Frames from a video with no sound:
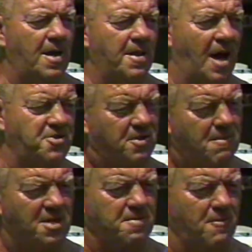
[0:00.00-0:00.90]
Not so
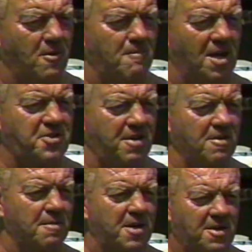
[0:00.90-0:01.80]
much more
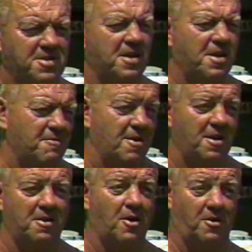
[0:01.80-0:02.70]
muscular, because they didn't
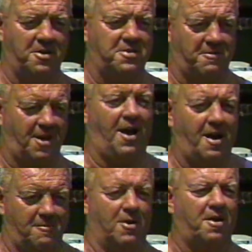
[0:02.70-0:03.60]
really know that you really
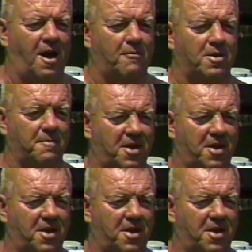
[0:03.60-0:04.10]
had to work out with them.